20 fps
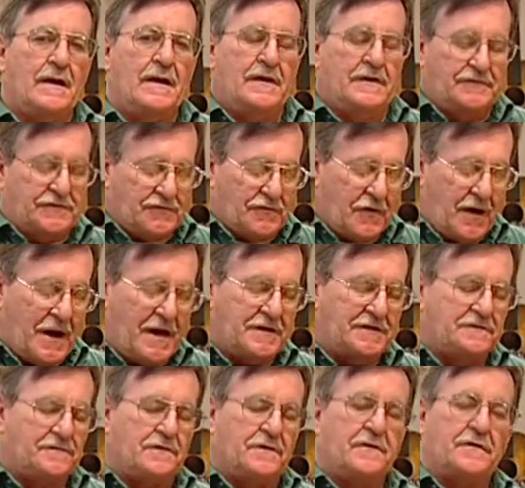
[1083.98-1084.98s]

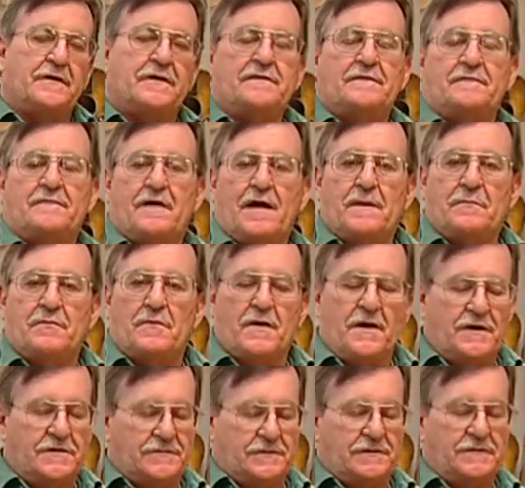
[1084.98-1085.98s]
transferring the
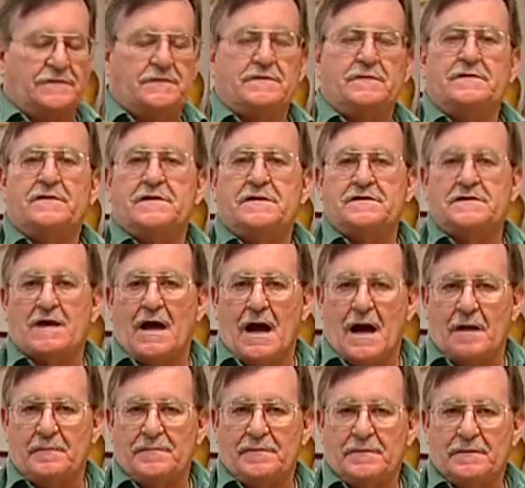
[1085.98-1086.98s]
vibration to the
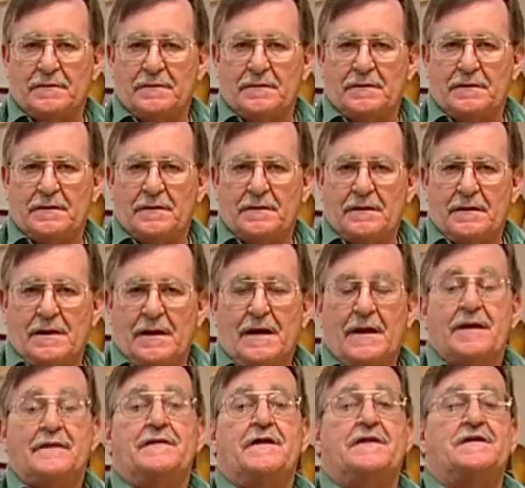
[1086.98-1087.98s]
top.
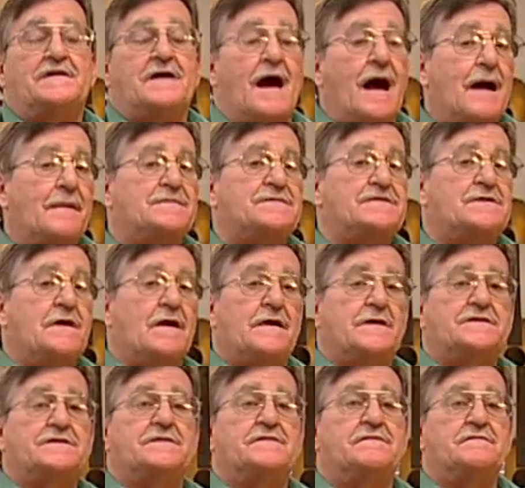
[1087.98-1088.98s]
The top
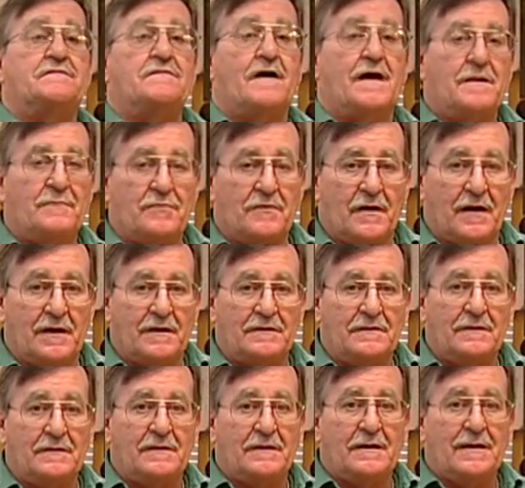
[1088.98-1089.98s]
starts to vibrate,
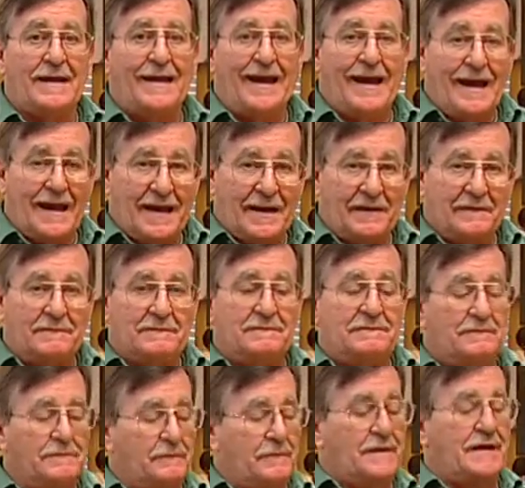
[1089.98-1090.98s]
and
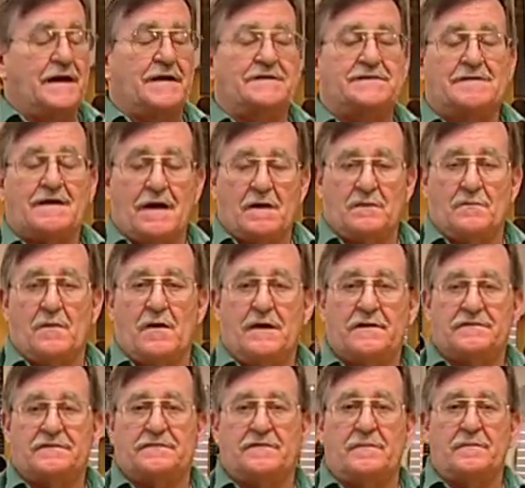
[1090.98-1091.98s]
we get sound
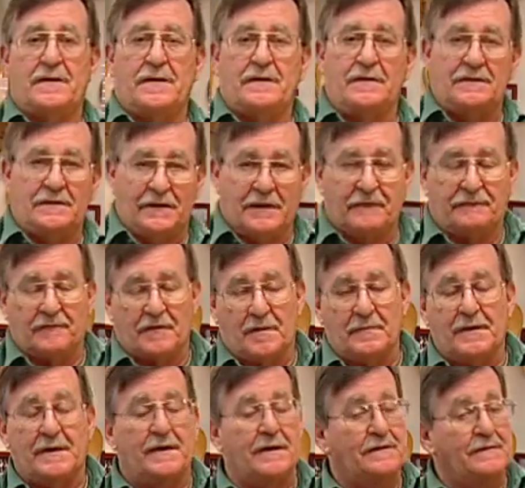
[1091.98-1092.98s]
waves from
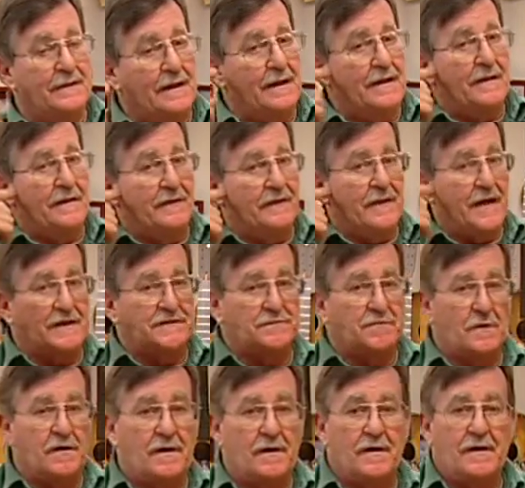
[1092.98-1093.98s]
it, and that's
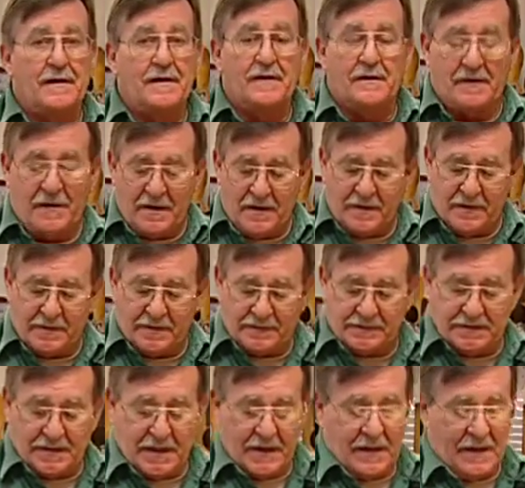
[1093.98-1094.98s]
what our ear
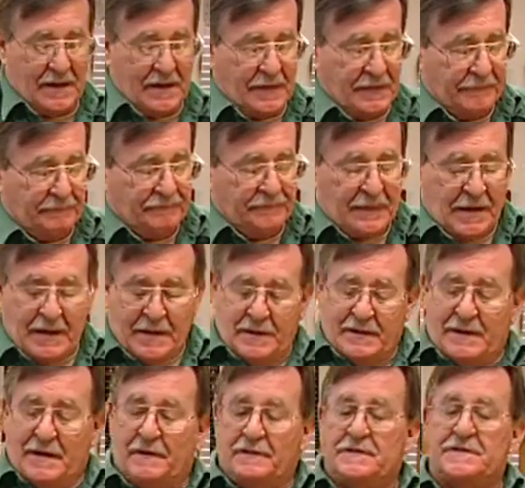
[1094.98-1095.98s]
hears.
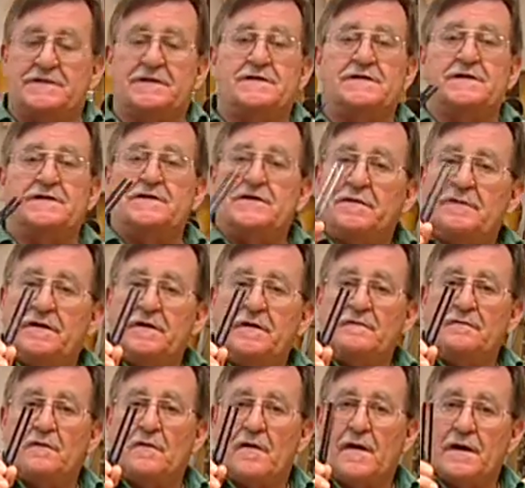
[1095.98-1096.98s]
Now, this is a tuning
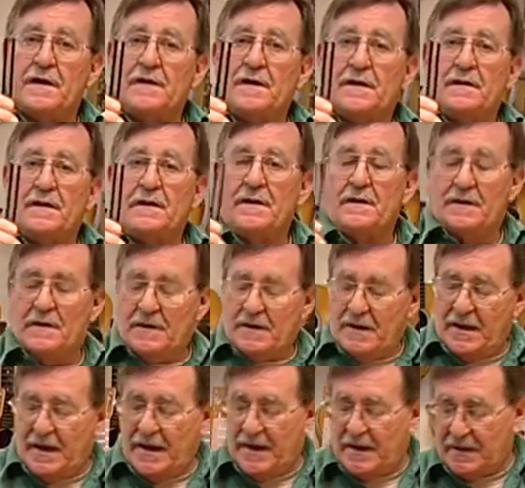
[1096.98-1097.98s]
fork,
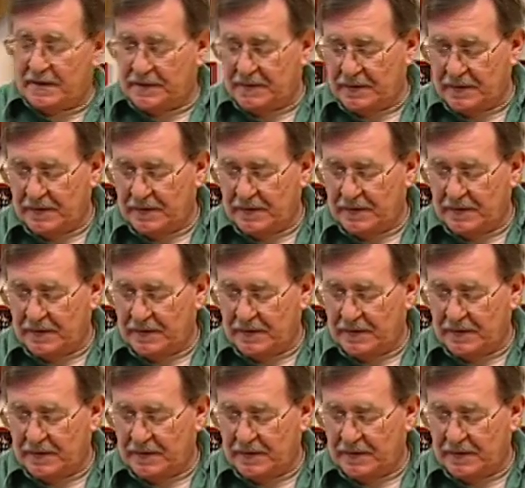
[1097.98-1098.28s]
and